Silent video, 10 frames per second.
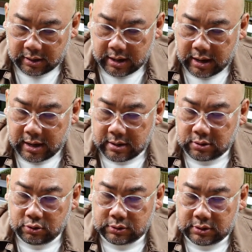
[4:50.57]
And
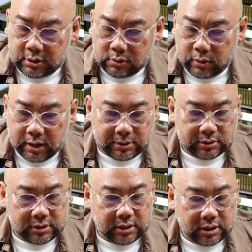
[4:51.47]
you see what I
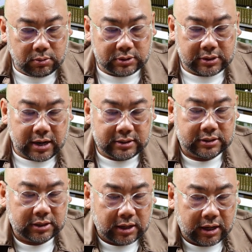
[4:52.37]
just did here was I
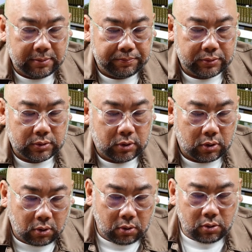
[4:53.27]
circle up
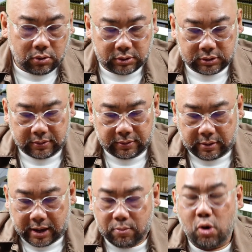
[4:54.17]
all the
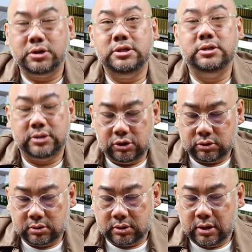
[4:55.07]
MRT
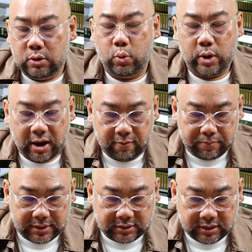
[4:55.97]
stations, we have
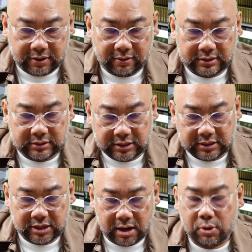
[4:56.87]
basically
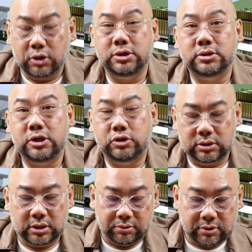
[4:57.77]
6 MRT
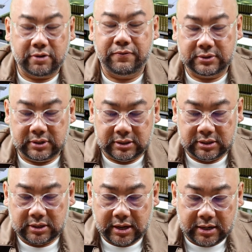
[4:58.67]
stations around the
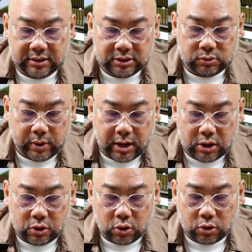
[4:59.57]
vicinity, and this is where
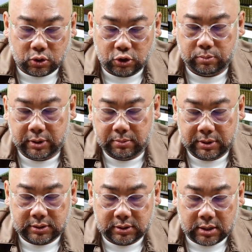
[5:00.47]
your condominium
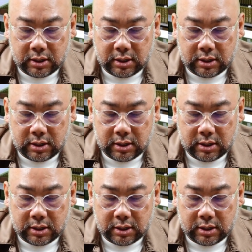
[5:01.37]
is.